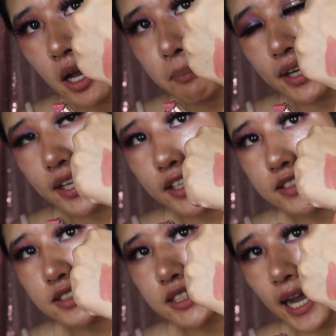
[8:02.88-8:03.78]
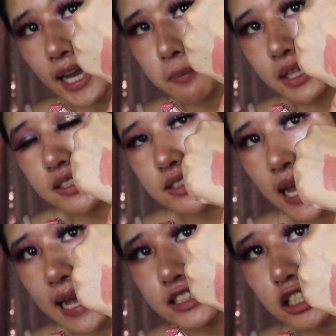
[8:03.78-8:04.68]
but here's Timeless
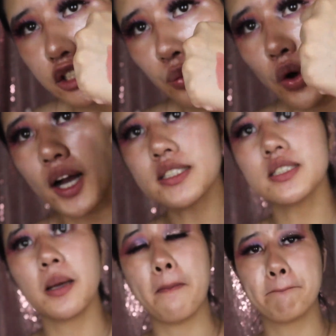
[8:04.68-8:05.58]
as a swatch.